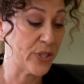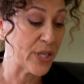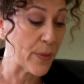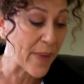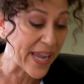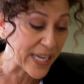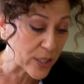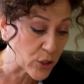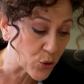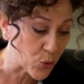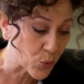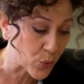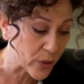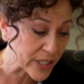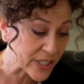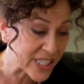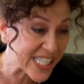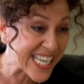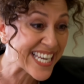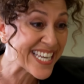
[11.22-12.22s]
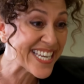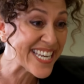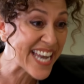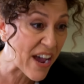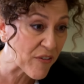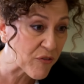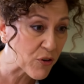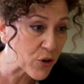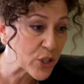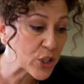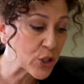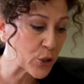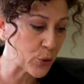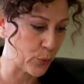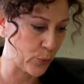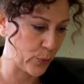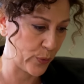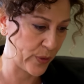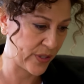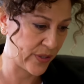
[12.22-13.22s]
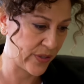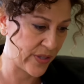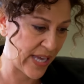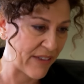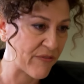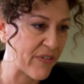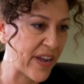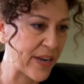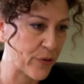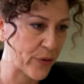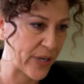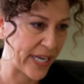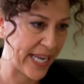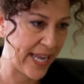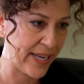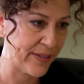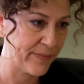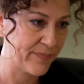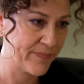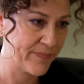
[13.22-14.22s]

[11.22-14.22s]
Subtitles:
to make sure to never use that vendor again.